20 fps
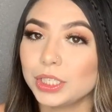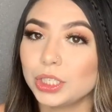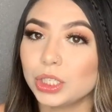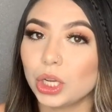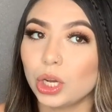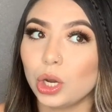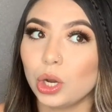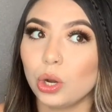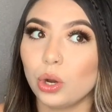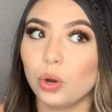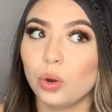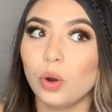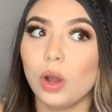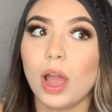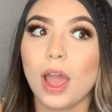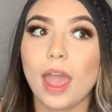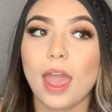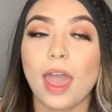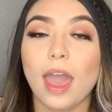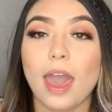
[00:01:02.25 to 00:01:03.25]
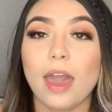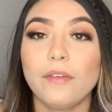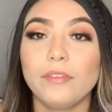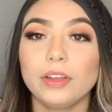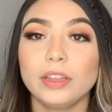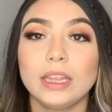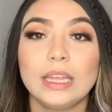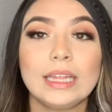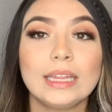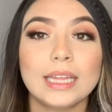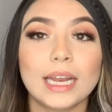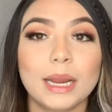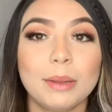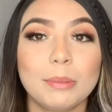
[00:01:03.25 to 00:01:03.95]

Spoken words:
so everything that